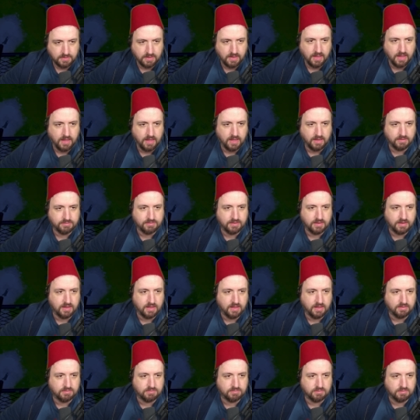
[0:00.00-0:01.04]
Yeah, I did
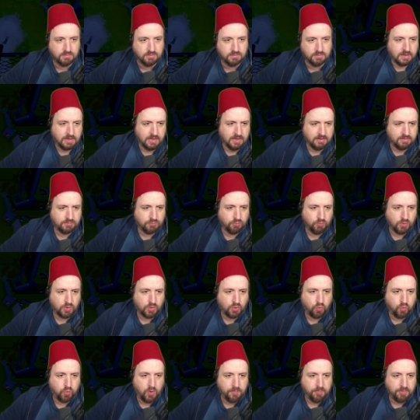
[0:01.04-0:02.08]
it. Click to
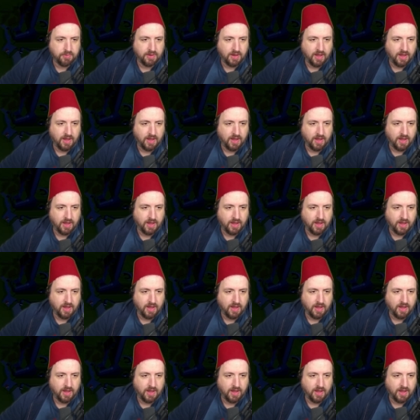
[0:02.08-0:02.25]
equip an